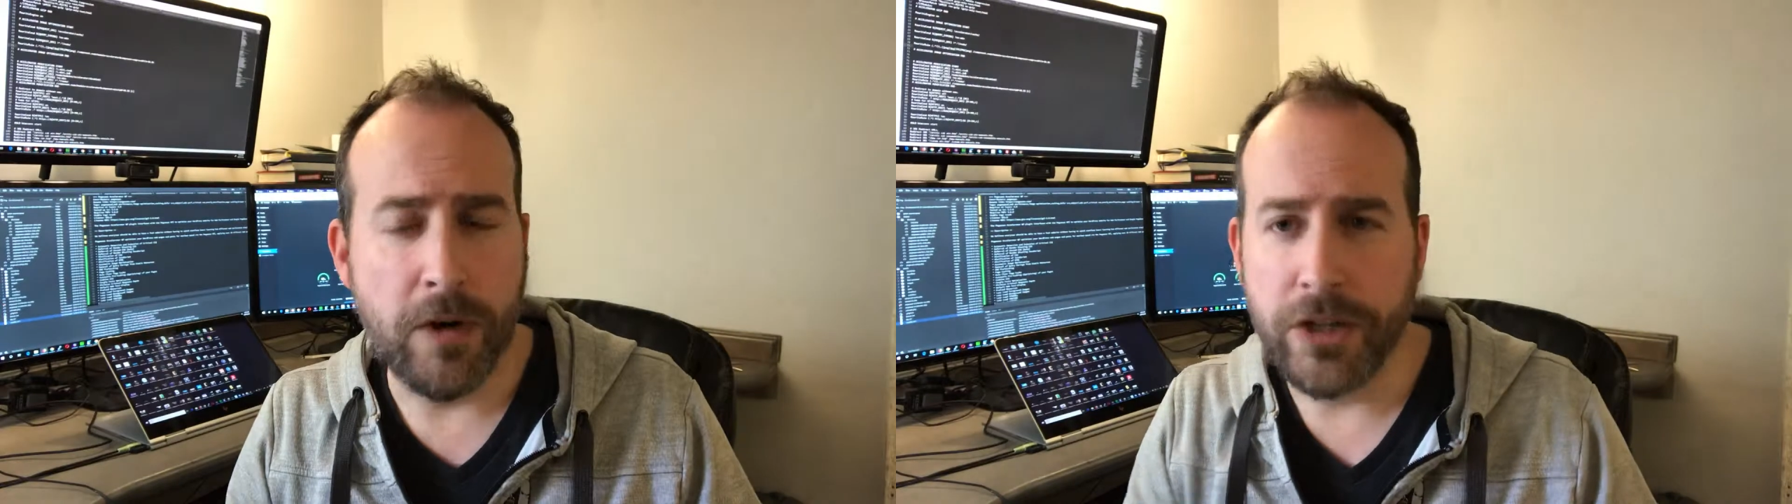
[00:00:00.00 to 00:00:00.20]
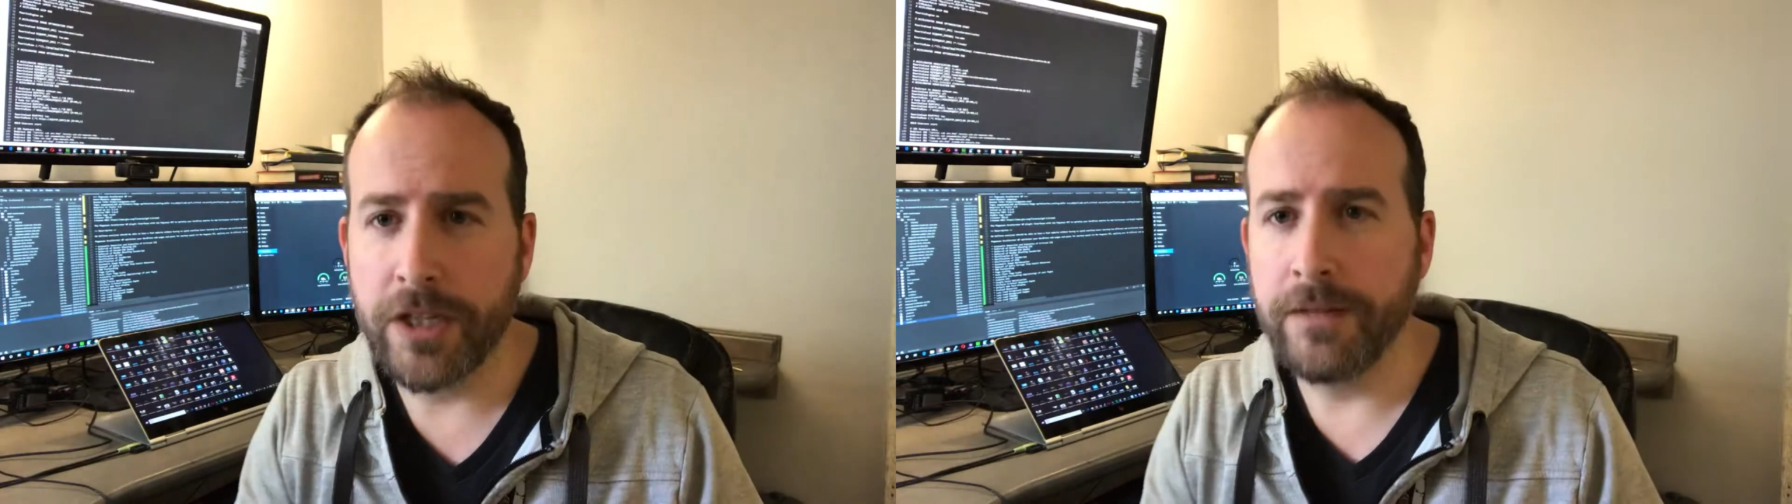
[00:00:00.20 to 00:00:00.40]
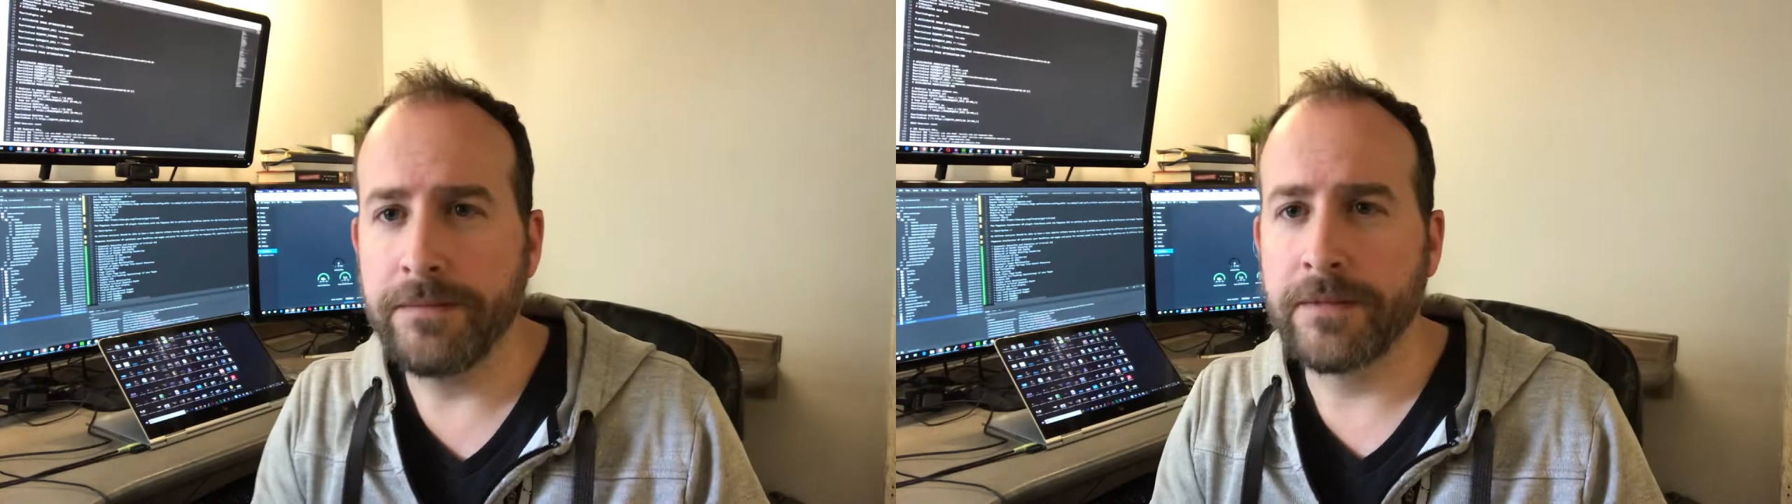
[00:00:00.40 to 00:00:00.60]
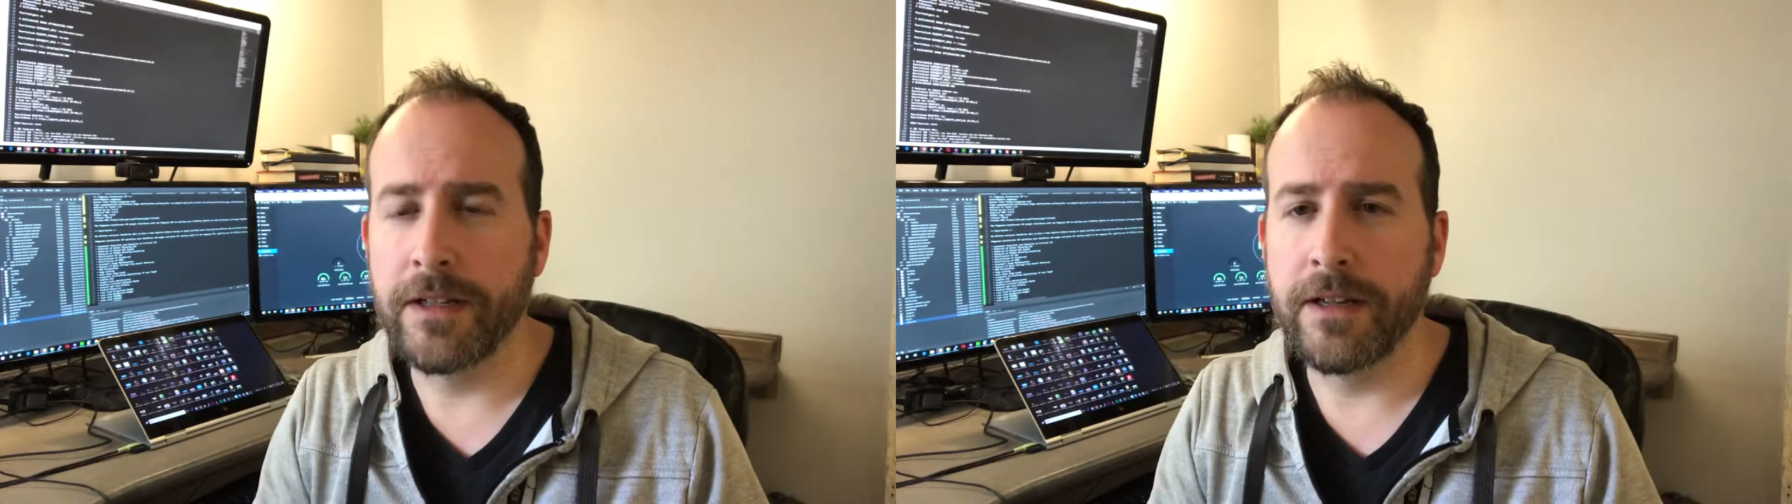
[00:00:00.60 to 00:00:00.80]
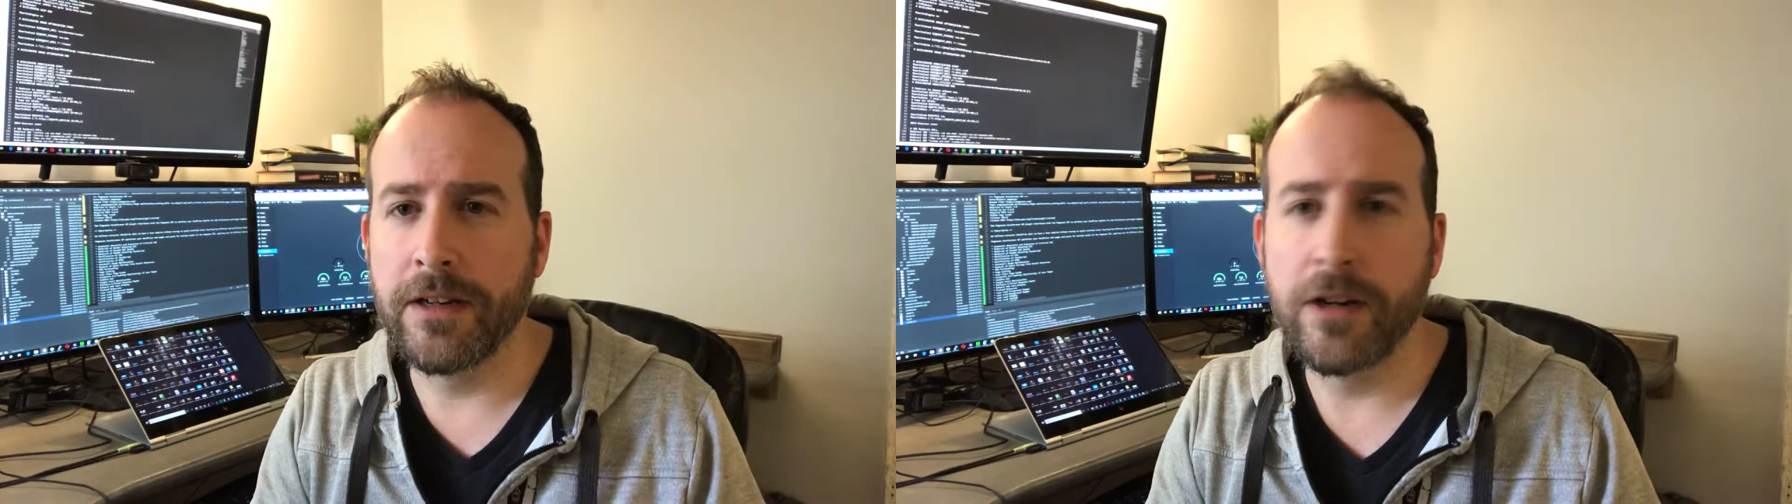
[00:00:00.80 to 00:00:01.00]
watching.
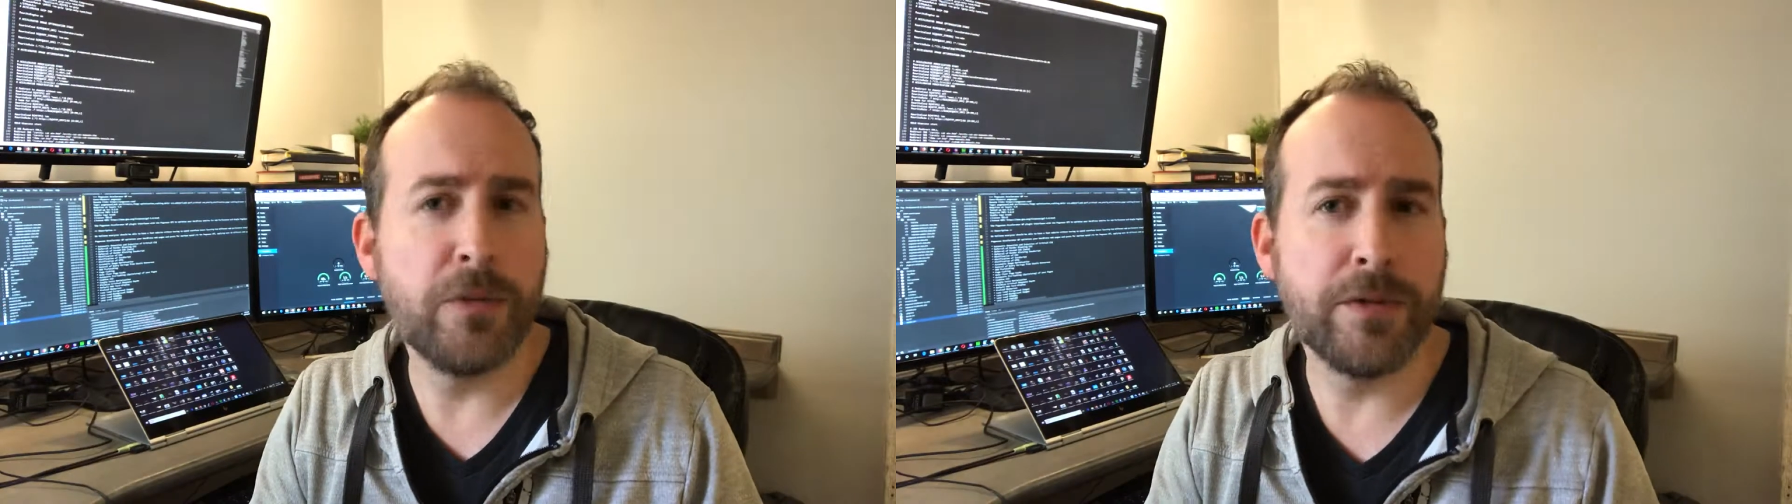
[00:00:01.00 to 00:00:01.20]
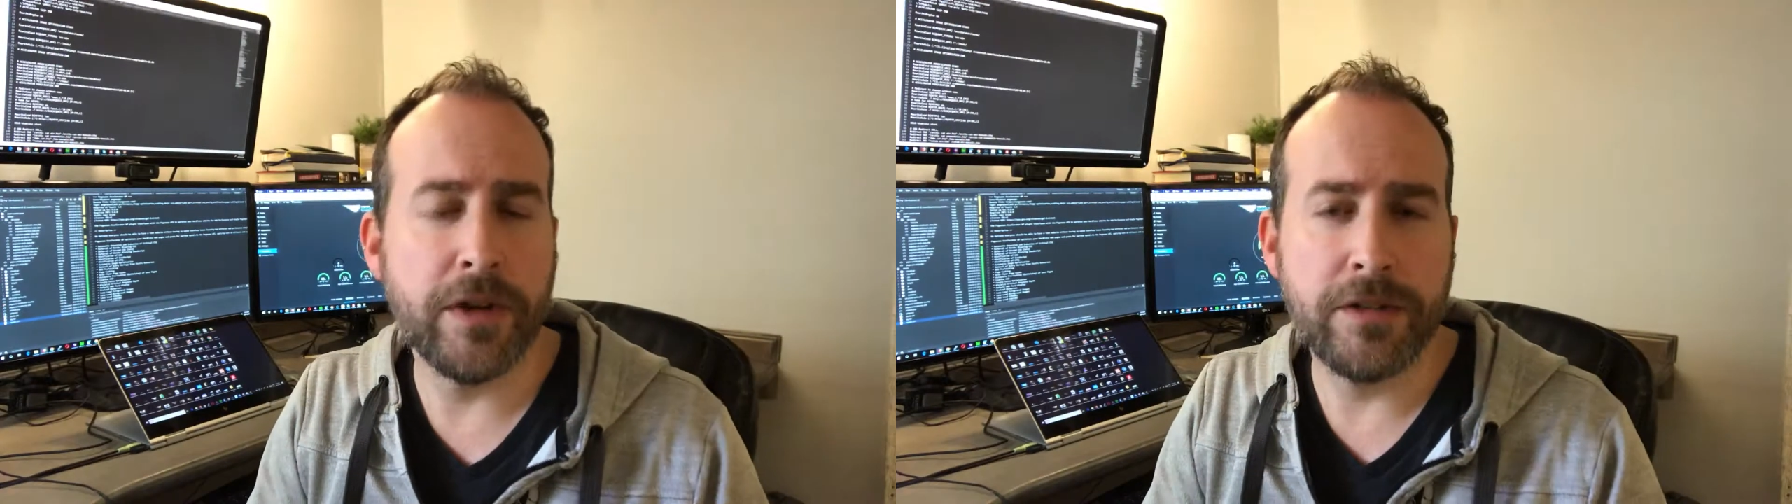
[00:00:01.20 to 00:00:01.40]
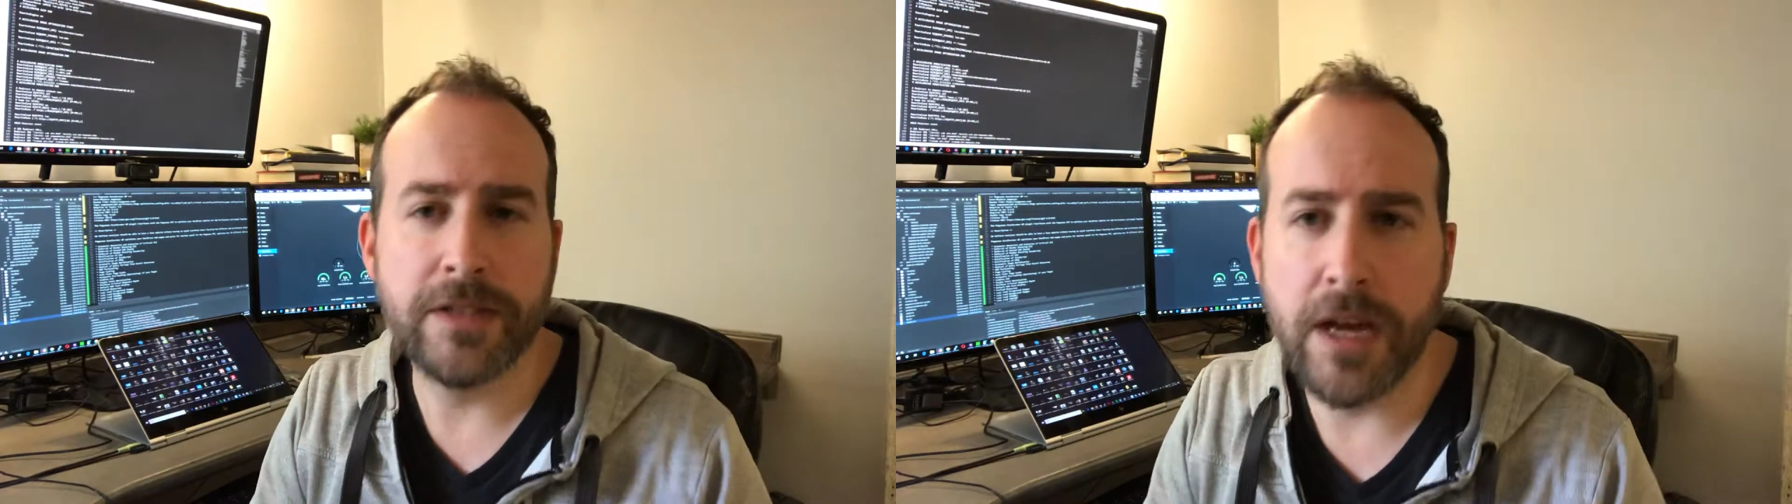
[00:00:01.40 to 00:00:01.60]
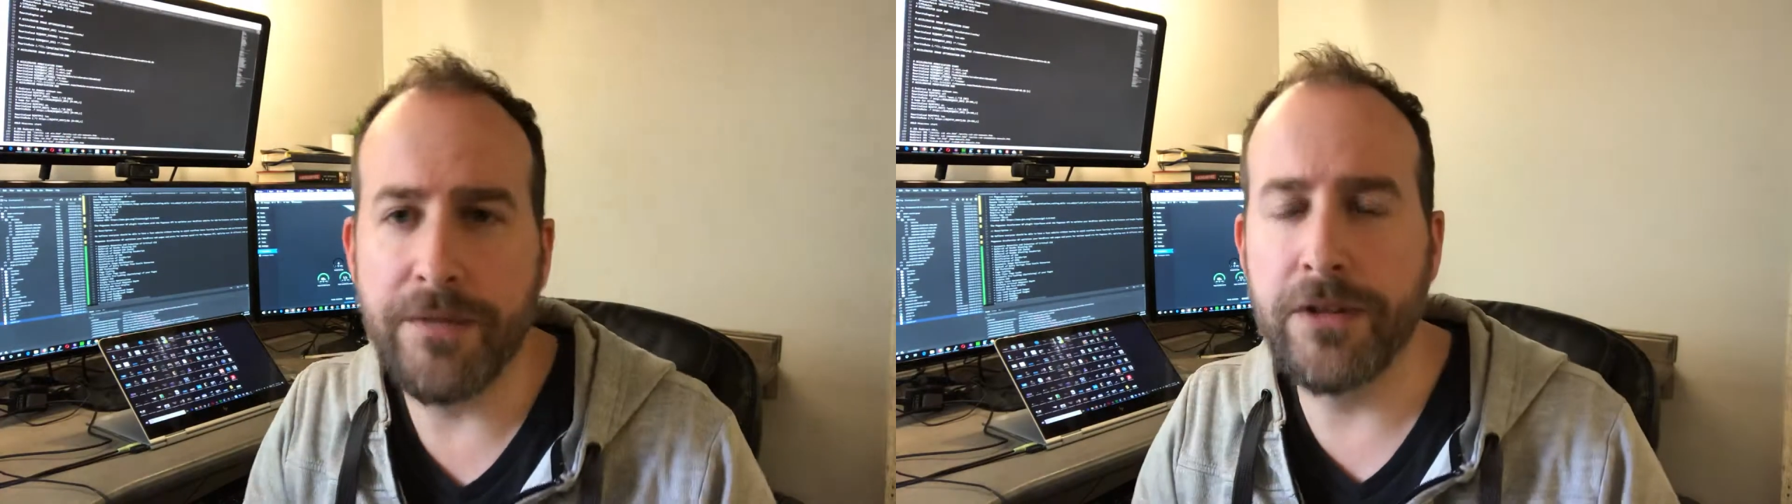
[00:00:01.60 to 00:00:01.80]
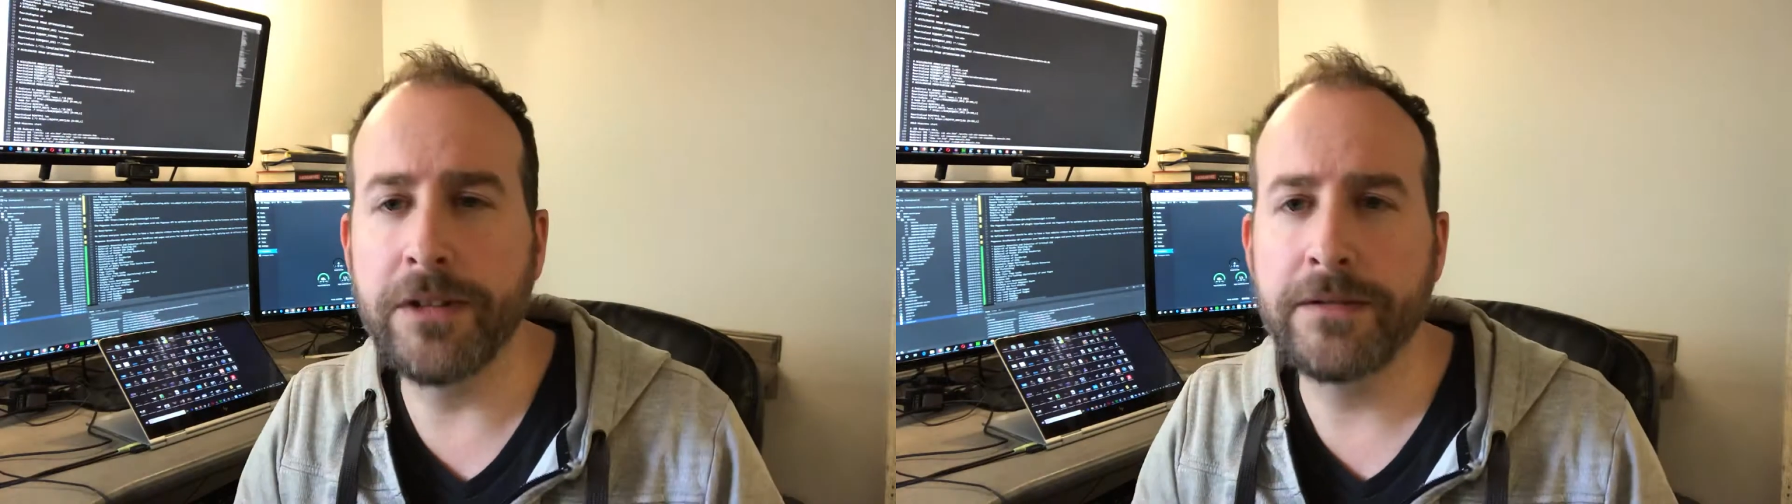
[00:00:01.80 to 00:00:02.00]
Hope you found this
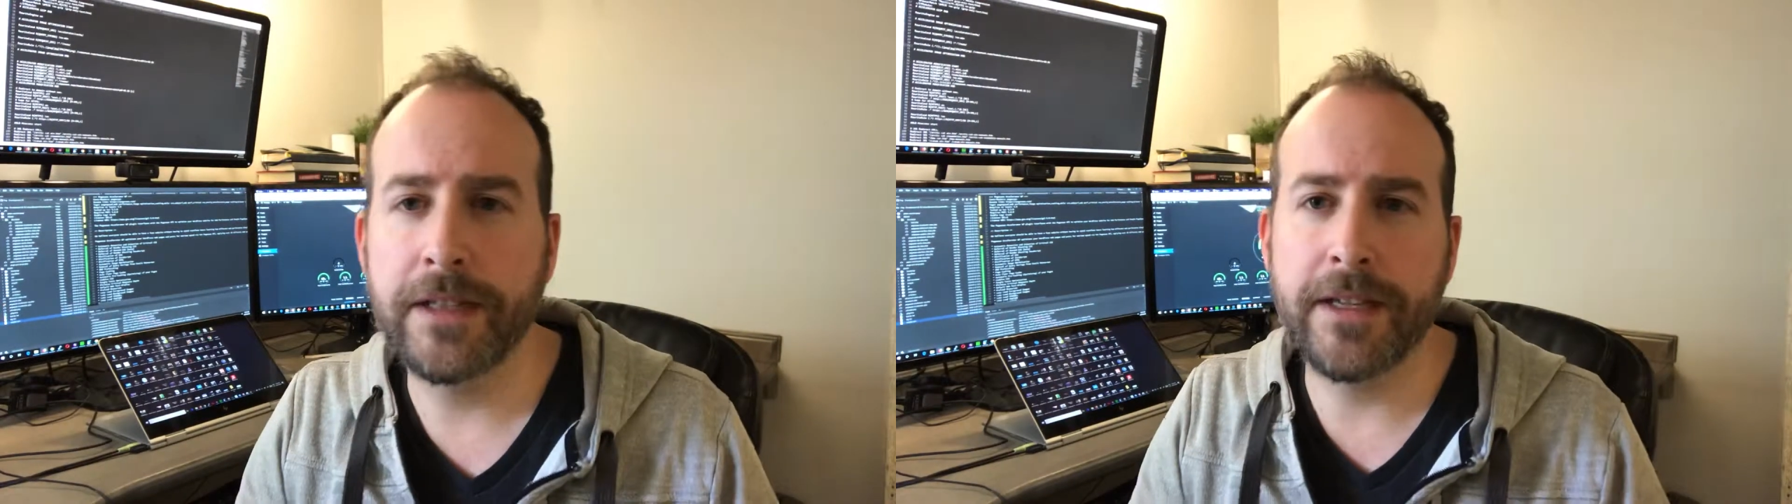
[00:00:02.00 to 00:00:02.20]
helpful,